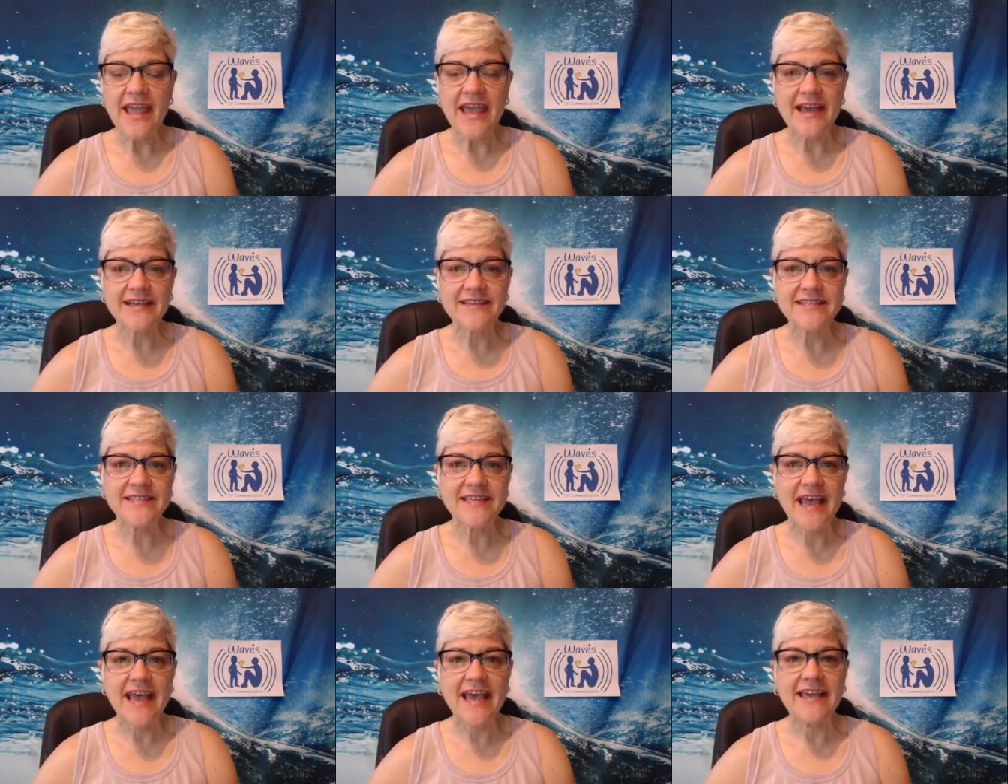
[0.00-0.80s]
And
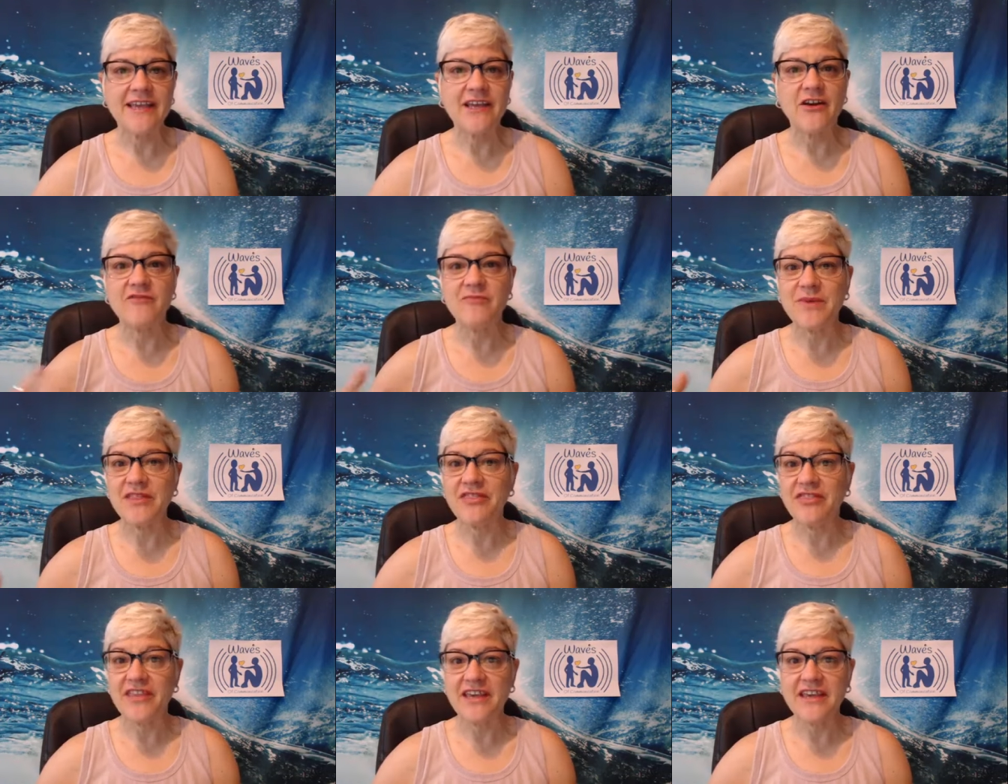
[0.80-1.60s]
today, you know, I've
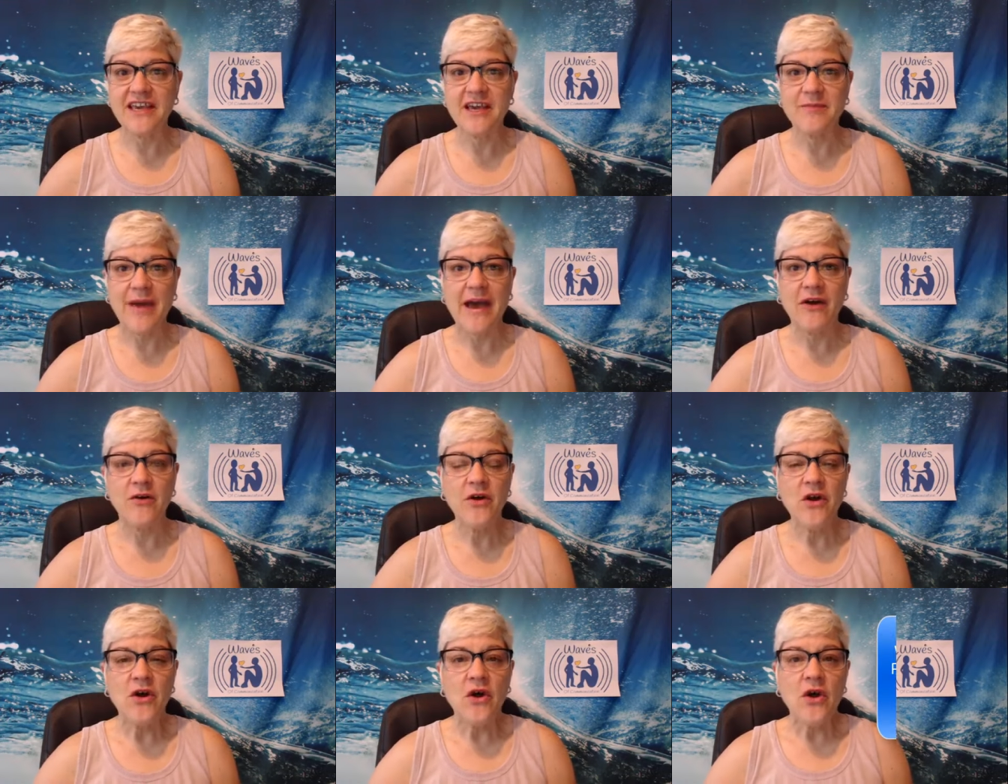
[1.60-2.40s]
been thinking
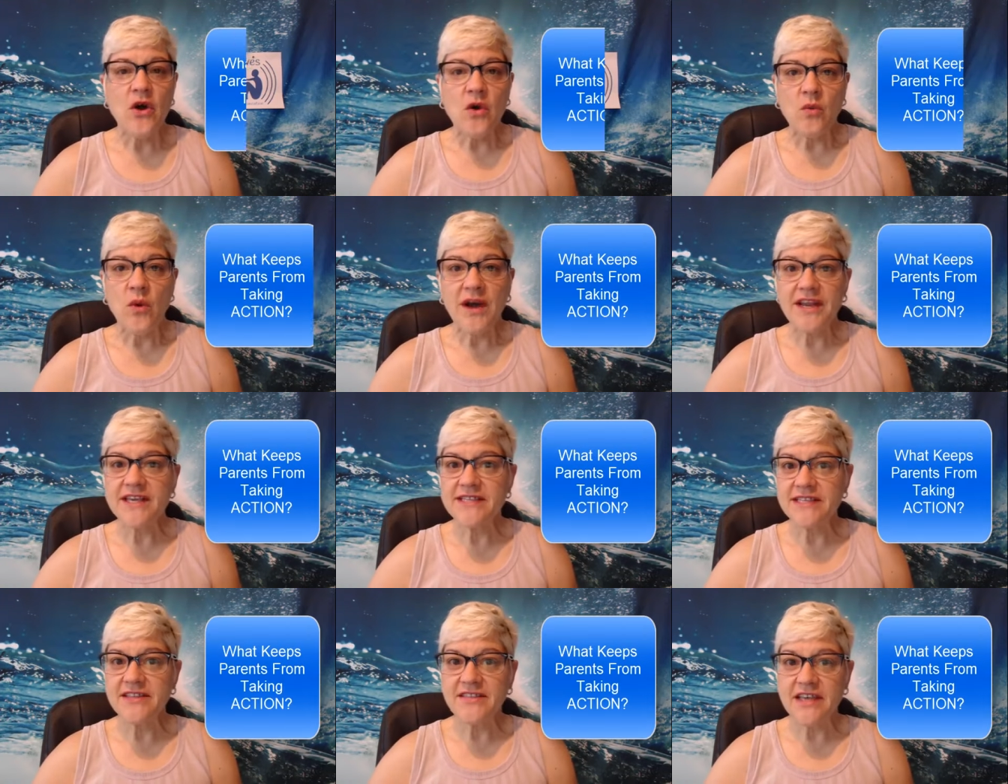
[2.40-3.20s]
about what
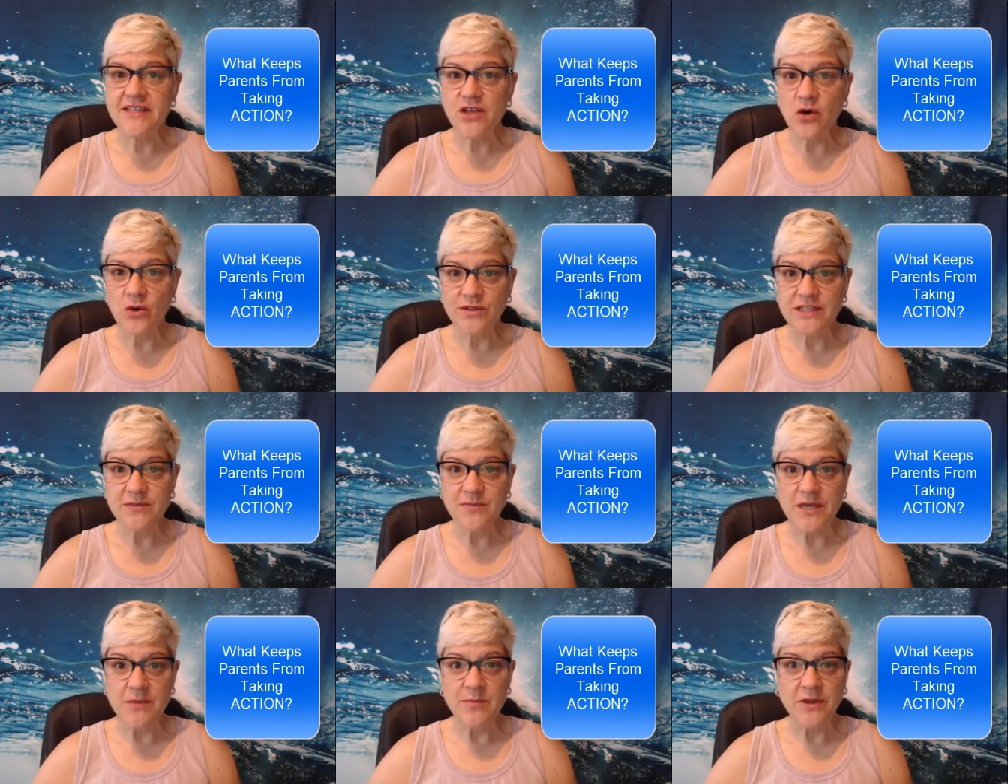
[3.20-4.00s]
is it that's
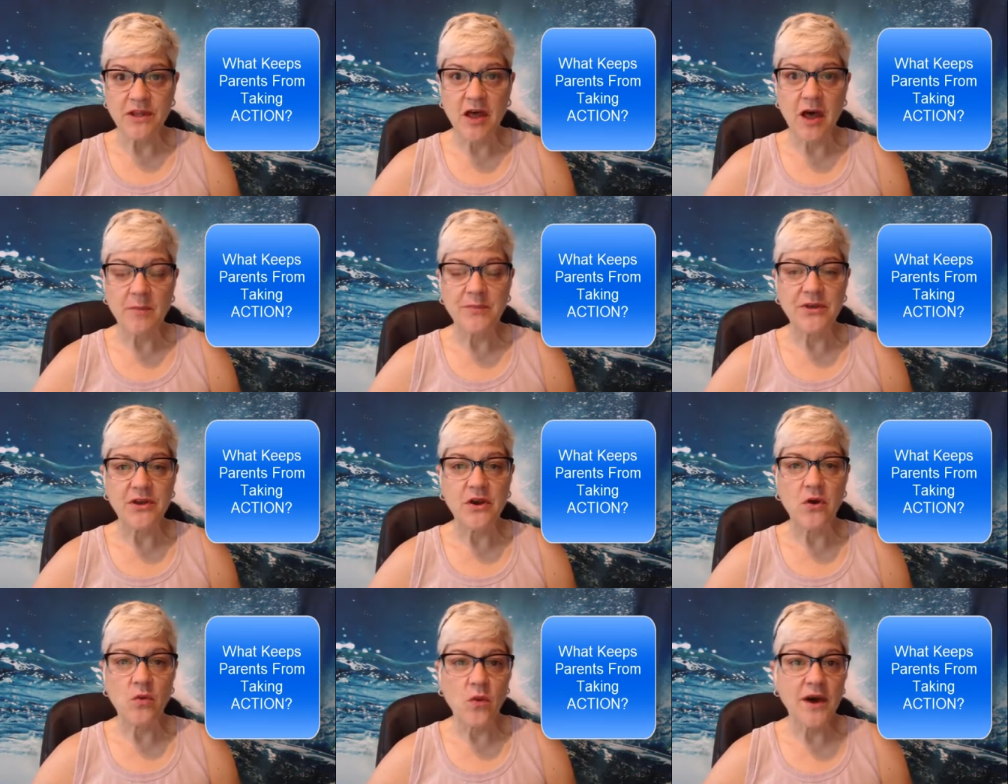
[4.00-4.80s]
holding people up? You
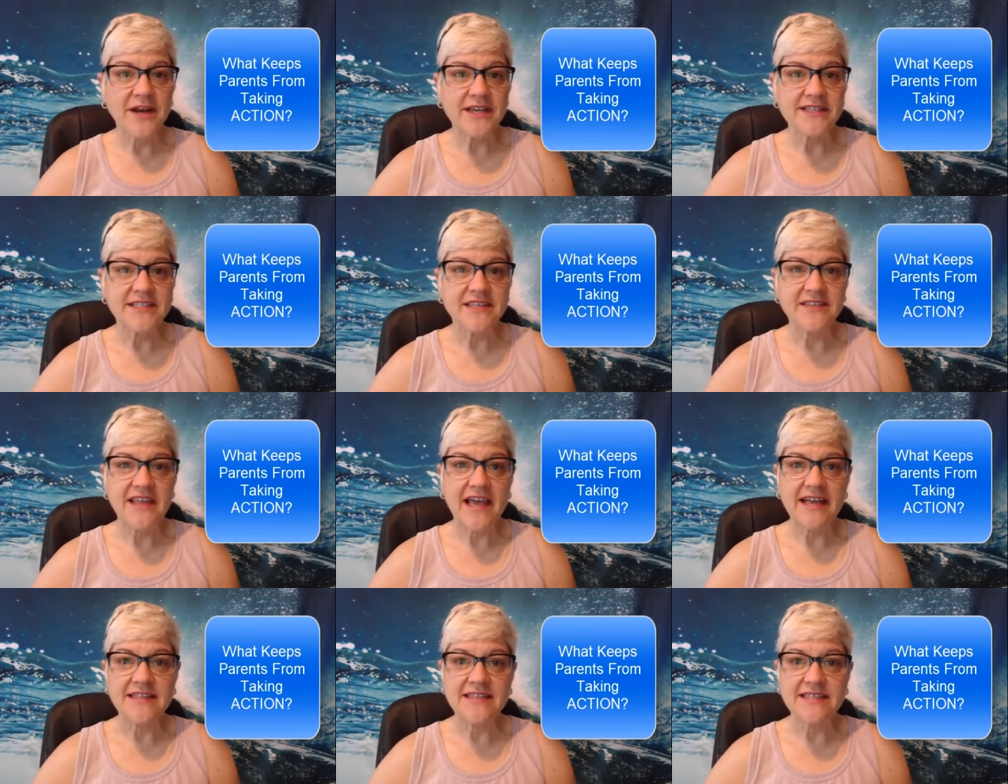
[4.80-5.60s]
know, what is it
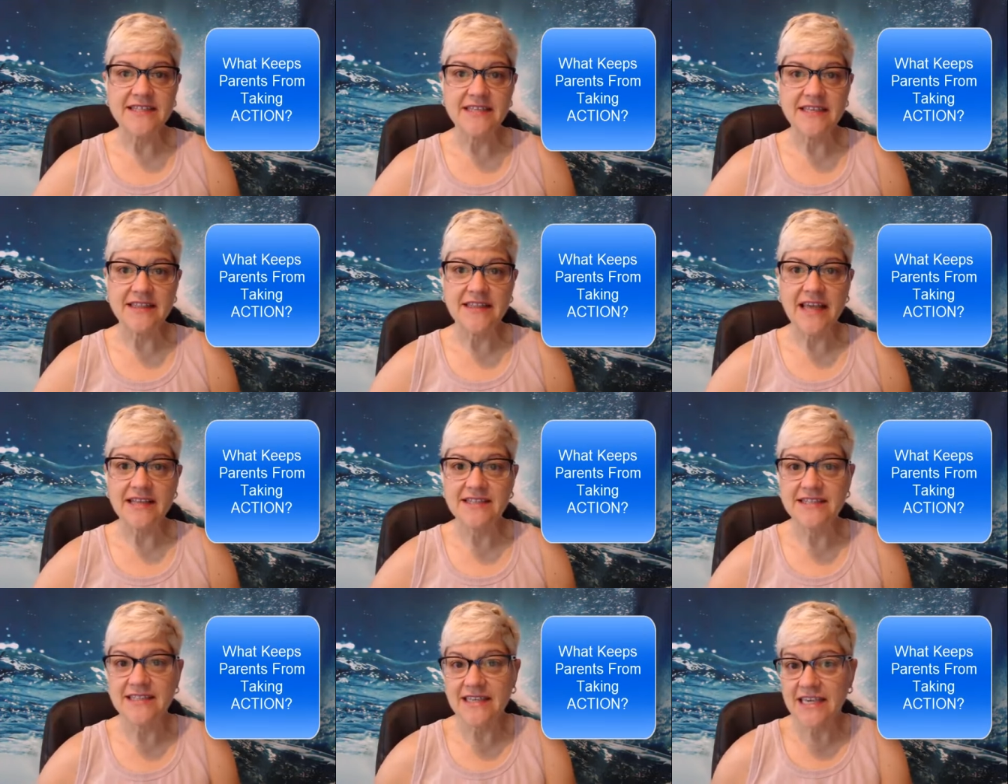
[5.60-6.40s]
that's
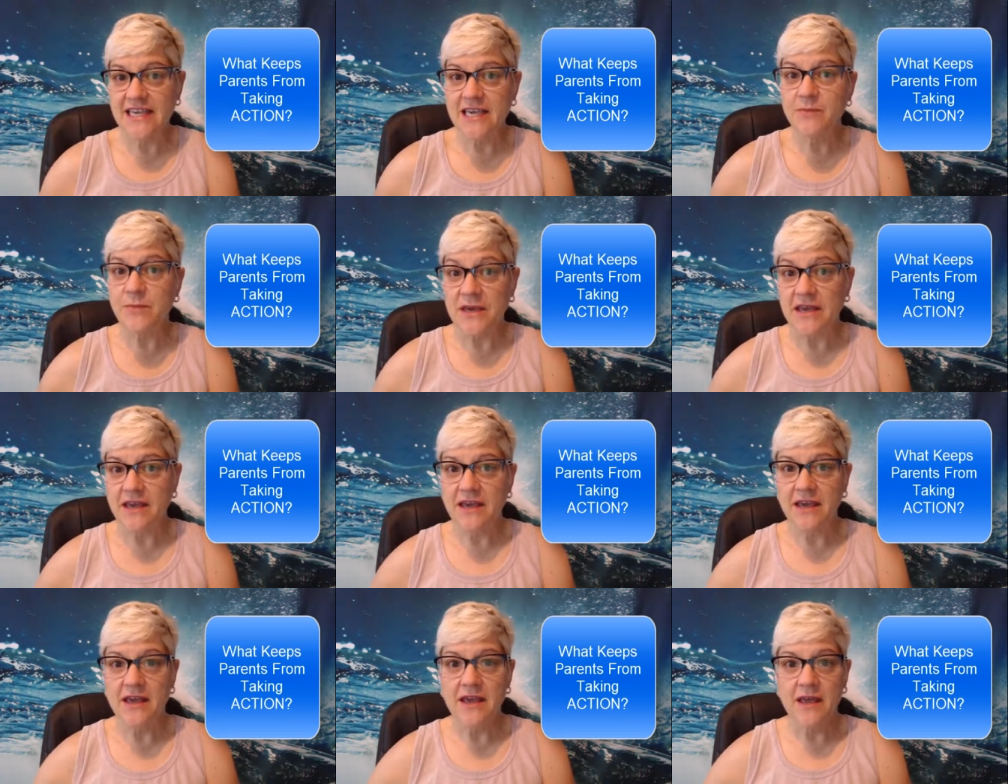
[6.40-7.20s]
that's
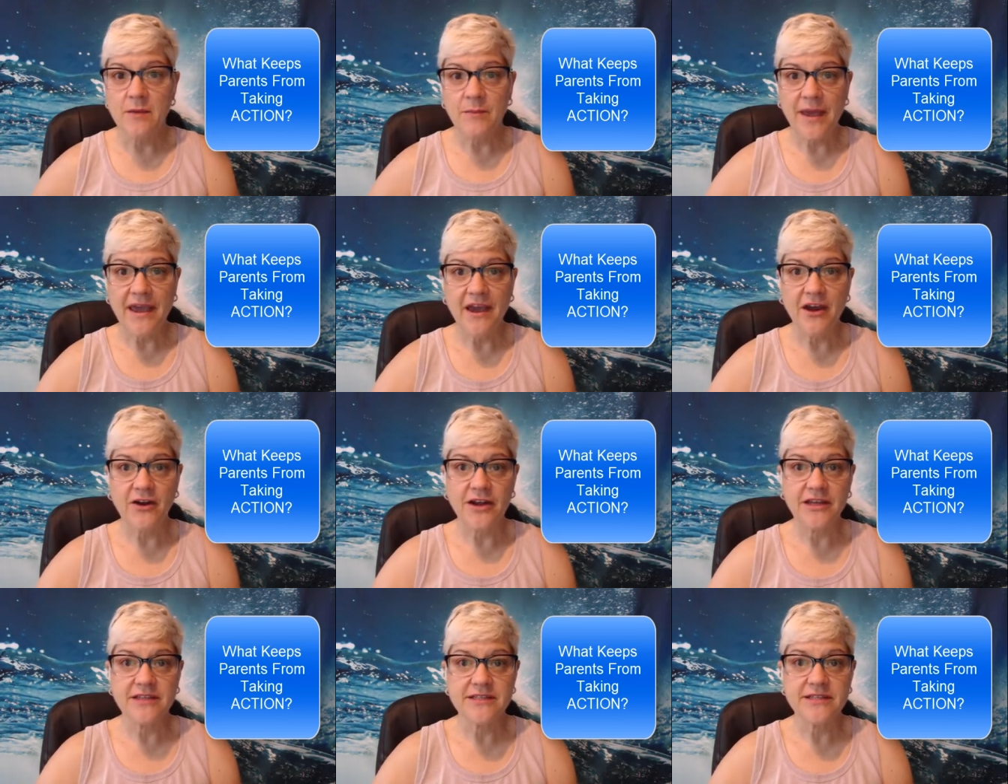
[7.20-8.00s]
keeping
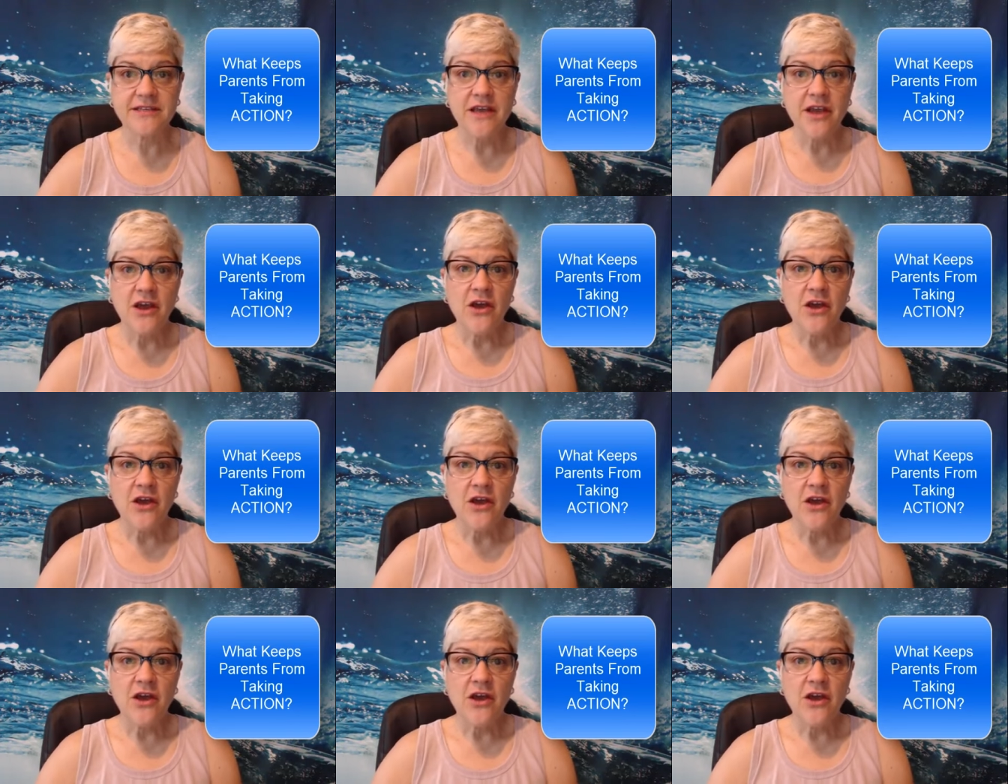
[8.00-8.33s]
parents